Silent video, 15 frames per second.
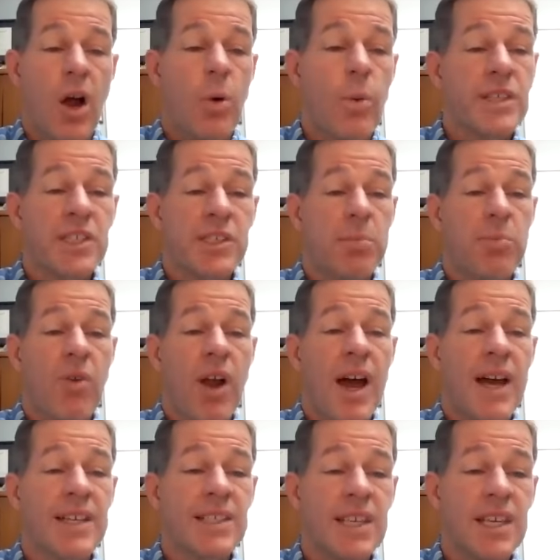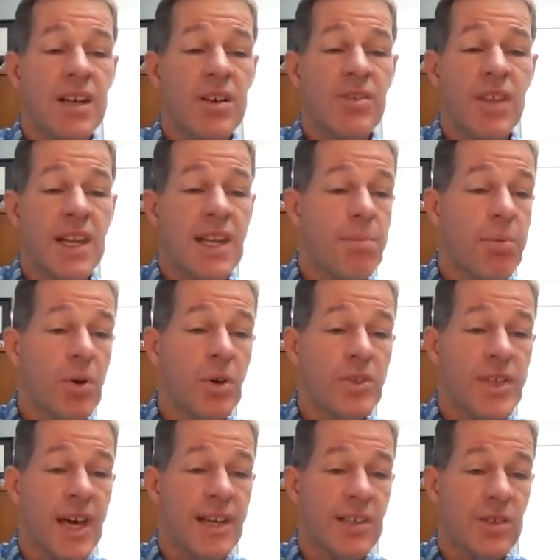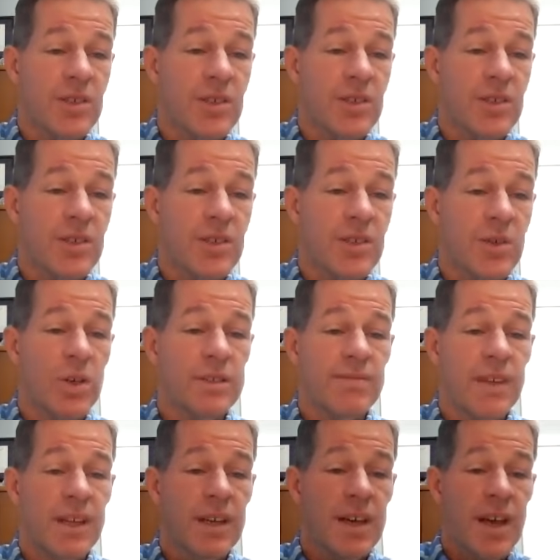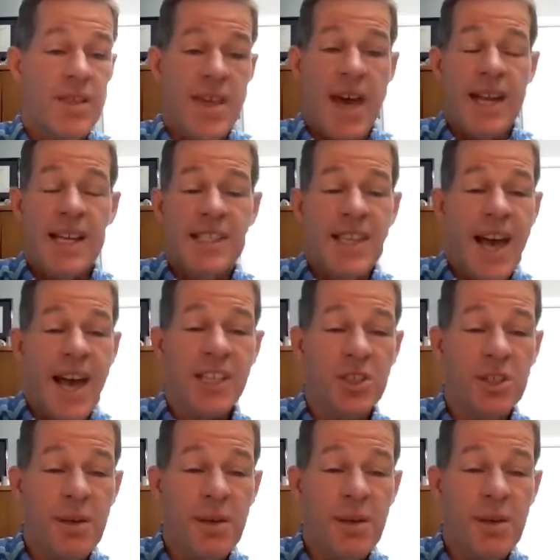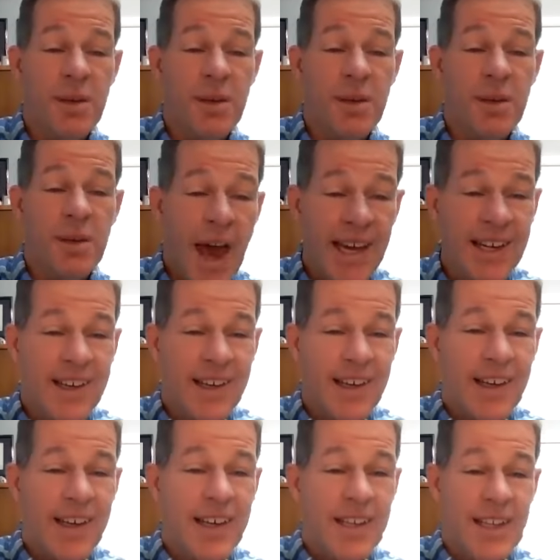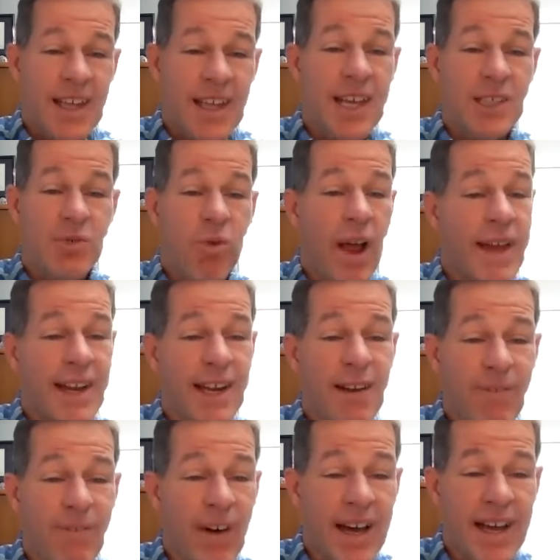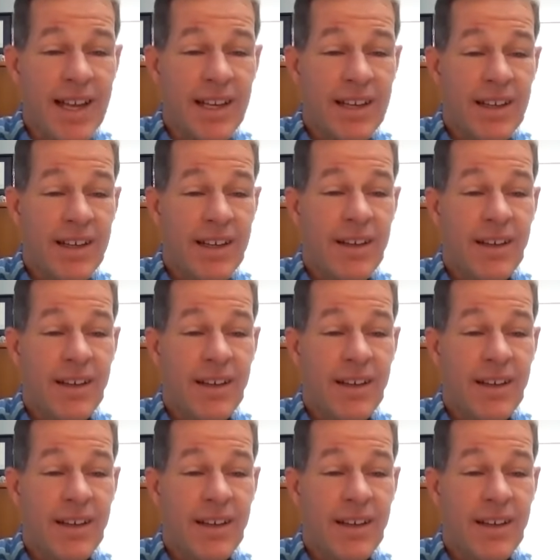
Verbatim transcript: Are we surprised here that he pulls out a sword, that he's actually packing, that he's ready to fight?